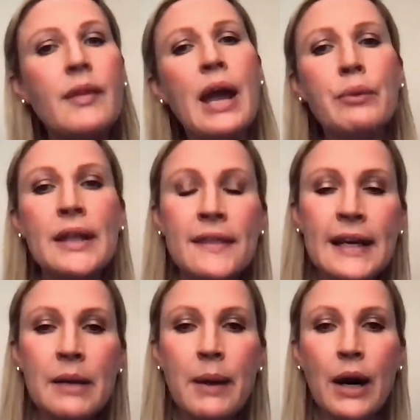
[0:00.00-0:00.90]
And we
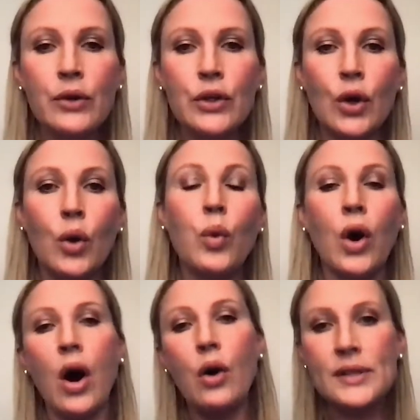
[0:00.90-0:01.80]
think about, we're
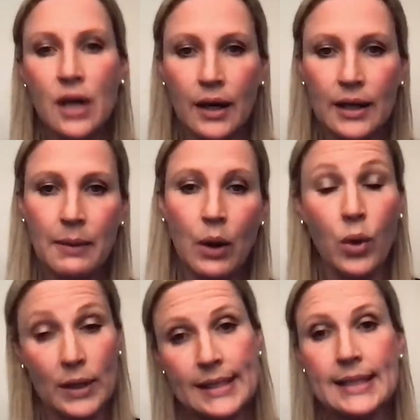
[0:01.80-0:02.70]
always talking about
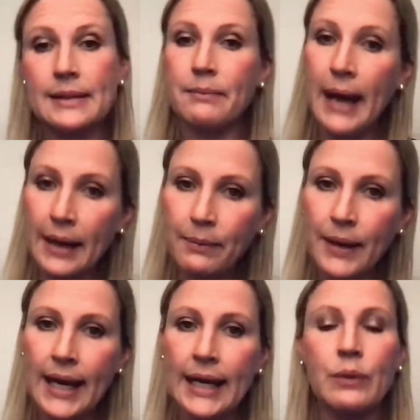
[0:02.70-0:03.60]
horses and back
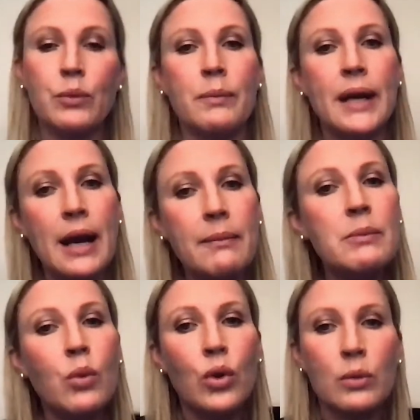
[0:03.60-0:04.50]
pain, and we're becoming
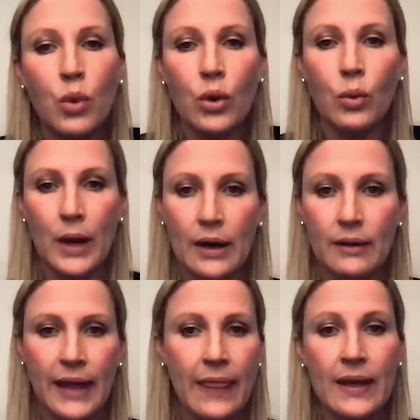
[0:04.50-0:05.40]
more and more aware
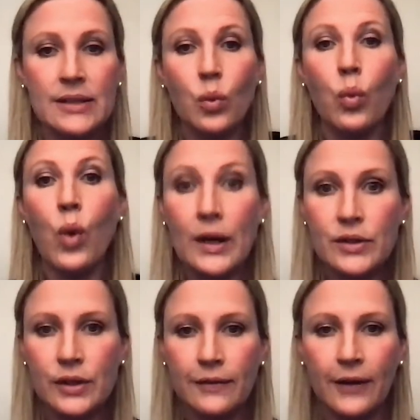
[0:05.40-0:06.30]
of that. That's
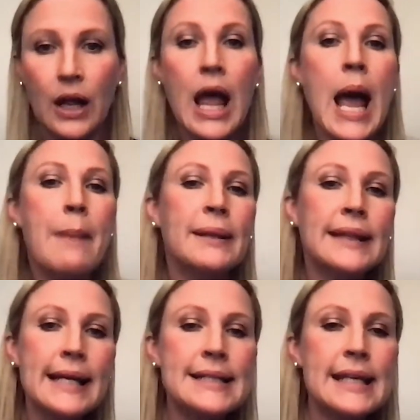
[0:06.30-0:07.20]
wonderful. But
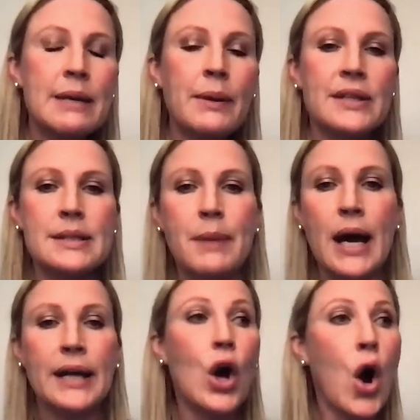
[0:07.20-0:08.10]
let's think about the
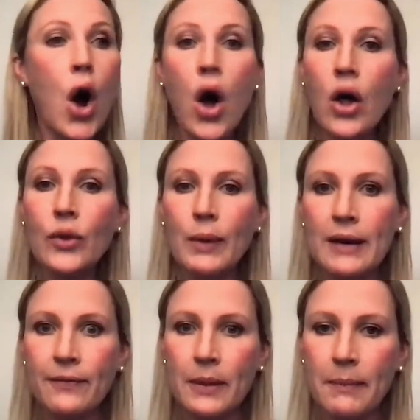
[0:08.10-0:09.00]
spine all the
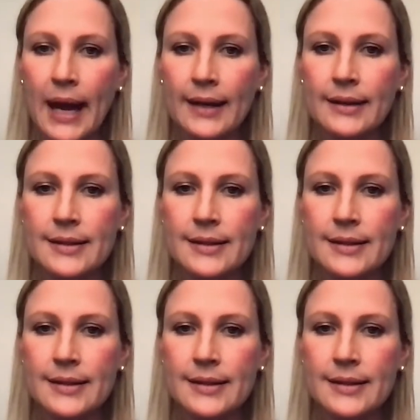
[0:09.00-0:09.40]
way from the back of the